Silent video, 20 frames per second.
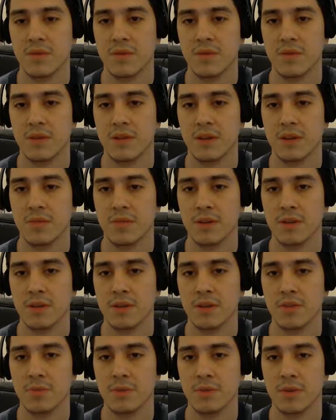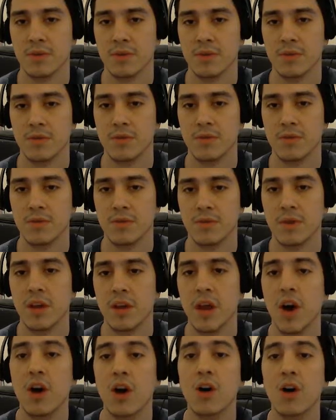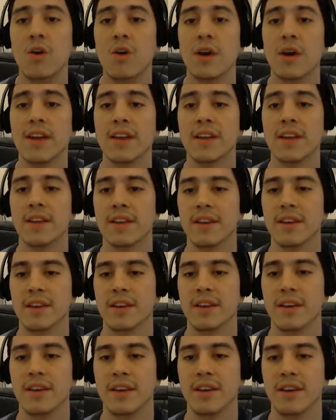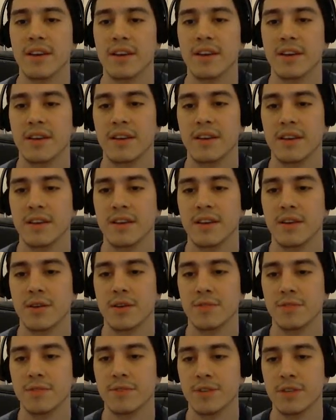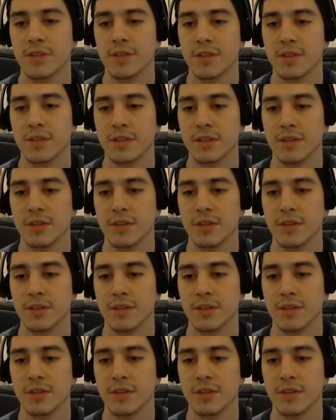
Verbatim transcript: What am I supposed to do? Oh, I get it. Come fishy.